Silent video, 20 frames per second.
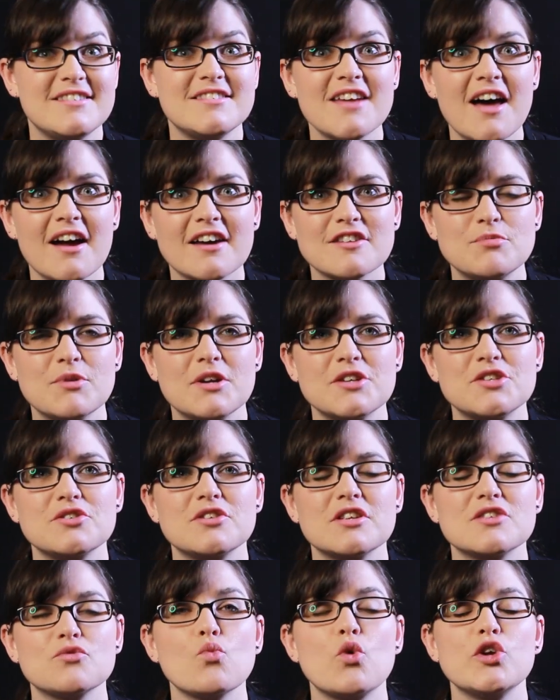It sucks because
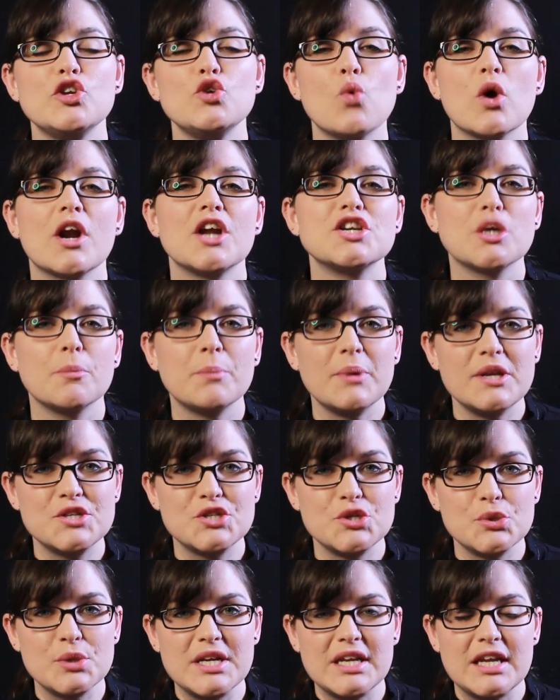you just well, you want to jump
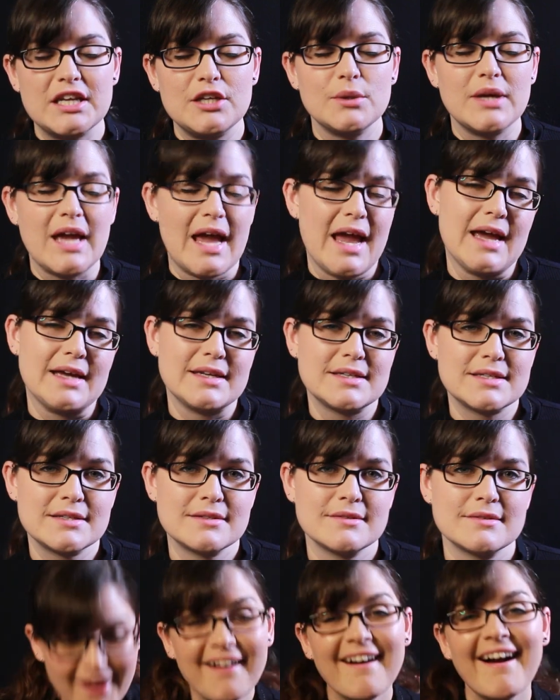into it and you can't.
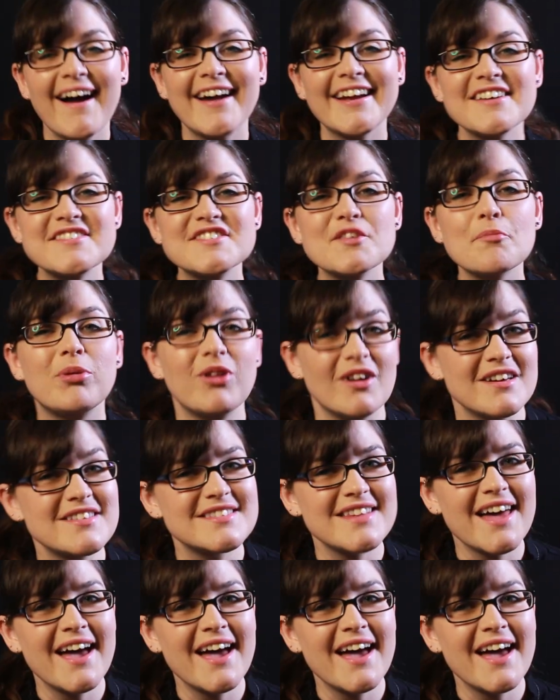I guess the plus